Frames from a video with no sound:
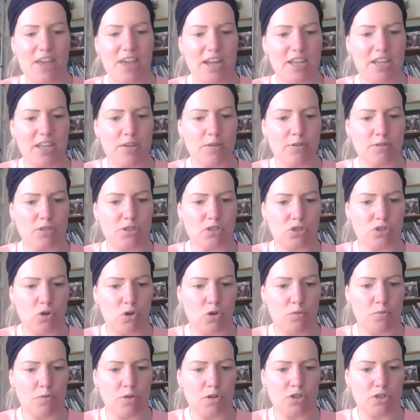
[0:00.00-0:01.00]
Thank you
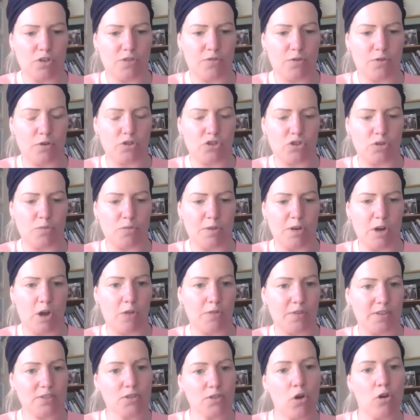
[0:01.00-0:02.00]
so much for jumping
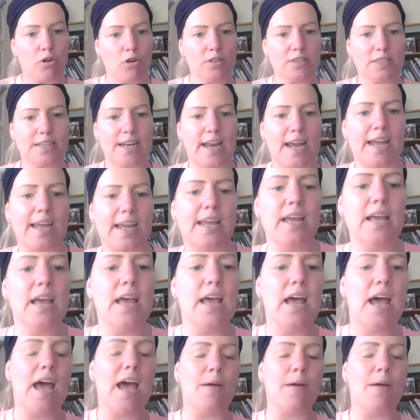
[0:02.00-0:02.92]
on this call tonight.